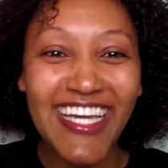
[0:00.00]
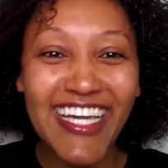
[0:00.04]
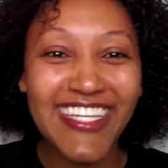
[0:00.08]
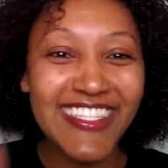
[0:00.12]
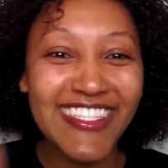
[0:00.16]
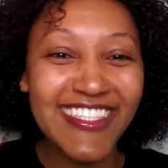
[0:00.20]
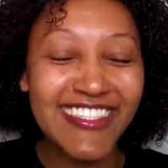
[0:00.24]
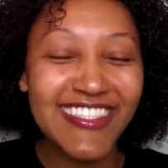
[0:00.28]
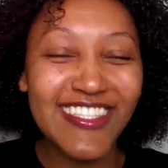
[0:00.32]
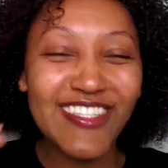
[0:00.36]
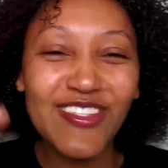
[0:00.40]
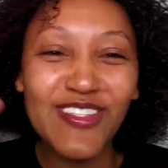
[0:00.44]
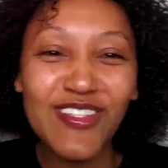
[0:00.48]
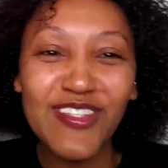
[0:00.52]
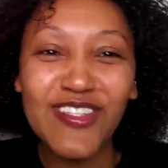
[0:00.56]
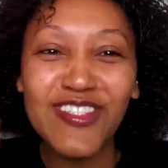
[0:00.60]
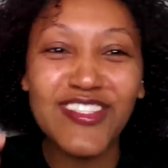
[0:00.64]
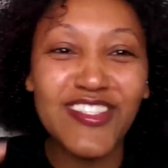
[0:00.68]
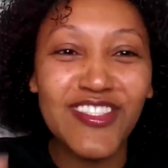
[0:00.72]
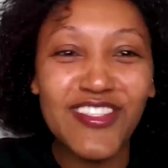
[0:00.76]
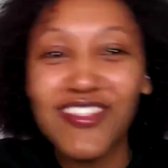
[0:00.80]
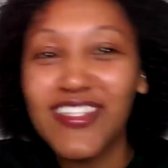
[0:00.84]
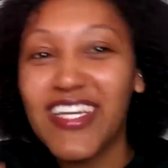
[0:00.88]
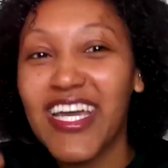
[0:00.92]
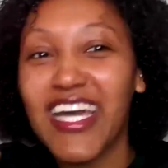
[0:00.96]
like, do
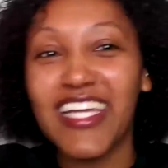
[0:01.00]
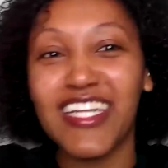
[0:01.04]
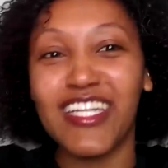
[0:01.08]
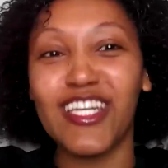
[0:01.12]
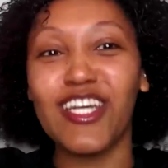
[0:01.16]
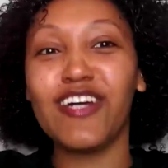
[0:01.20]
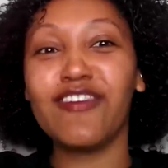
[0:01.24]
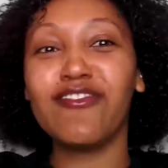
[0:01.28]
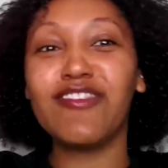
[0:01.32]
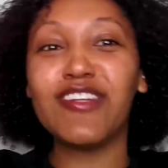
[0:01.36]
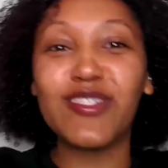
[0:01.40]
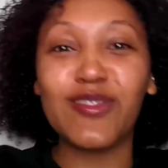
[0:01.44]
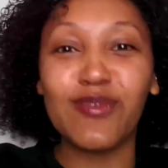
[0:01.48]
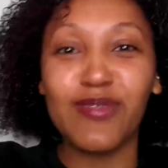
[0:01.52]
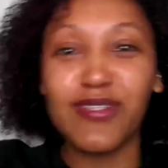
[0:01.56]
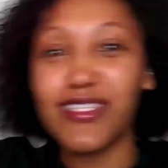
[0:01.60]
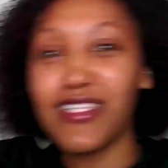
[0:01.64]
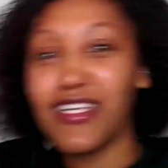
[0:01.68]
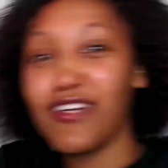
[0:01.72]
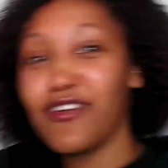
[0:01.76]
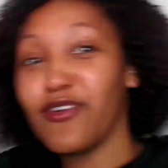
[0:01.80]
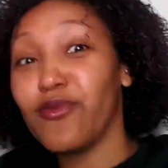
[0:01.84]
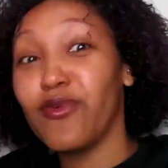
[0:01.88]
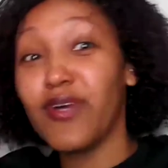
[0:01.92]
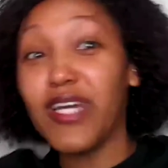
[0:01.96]
you get nervous when
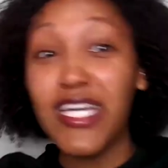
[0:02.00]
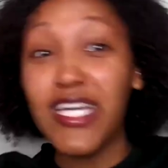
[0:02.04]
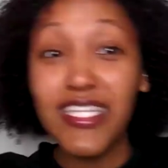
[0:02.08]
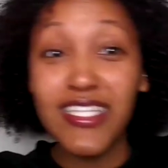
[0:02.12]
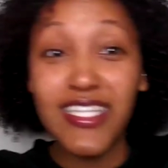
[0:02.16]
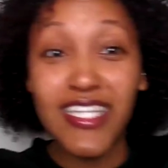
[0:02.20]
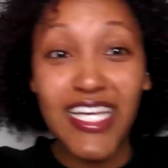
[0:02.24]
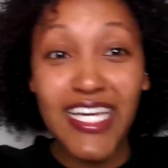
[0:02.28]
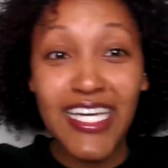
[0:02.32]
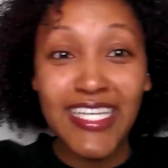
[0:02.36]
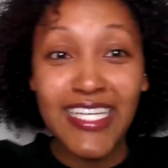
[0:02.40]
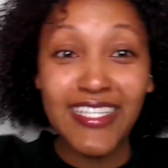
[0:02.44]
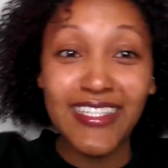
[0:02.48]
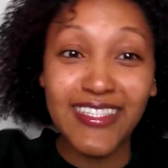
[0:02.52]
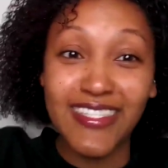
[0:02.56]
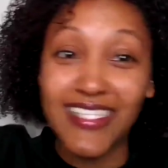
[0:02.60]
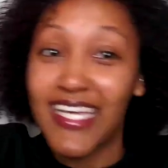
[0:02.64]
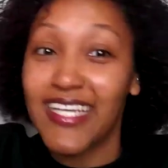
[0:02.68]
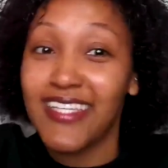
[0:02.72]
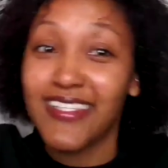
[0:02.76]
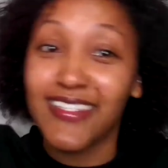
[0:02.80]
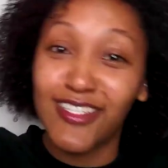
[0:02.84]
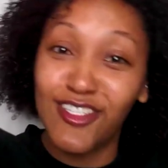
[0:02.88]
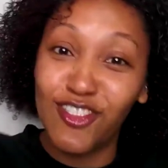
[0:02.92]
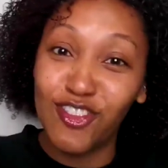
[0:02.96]
the wind like
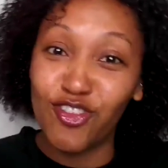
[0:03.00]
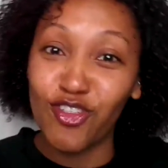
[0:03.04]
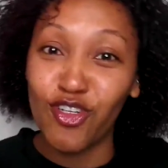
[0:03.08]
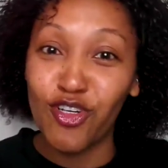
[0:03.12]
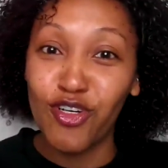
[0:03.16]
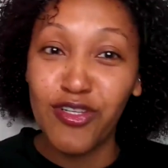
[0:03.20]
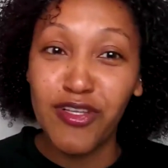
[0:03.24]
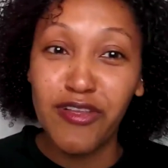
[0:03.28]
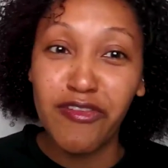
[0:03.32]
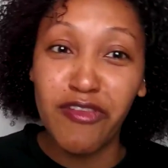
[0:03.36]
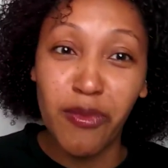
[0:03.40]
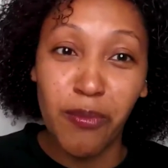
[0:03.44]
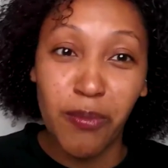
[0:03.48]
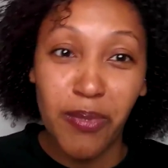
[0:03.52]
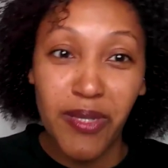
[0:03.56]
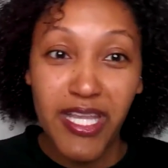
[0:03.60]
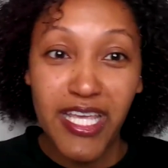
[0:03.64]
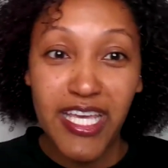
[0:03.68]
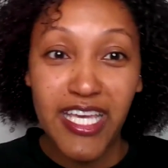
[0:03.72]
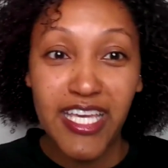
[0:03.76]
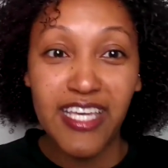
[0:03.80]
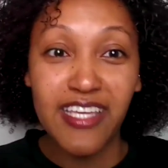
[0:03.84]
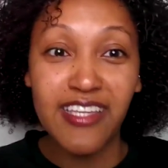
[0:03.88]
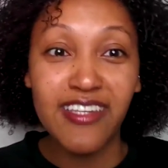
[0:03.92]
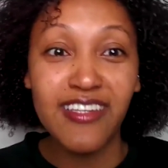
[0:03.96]
takes control of the
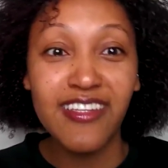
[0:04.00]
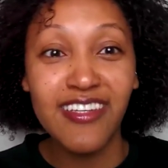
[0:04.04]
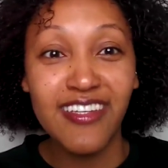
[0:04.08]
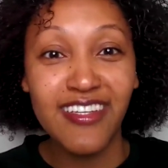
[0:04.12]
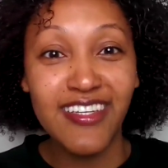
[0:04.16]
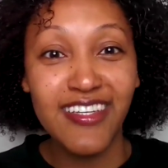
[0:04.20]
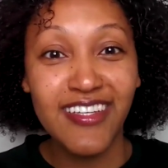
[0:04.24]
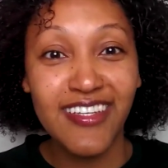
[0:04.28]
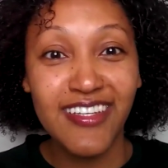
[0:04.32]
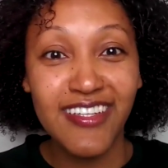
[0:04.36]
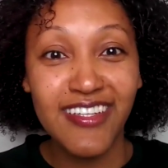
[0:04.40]
plane?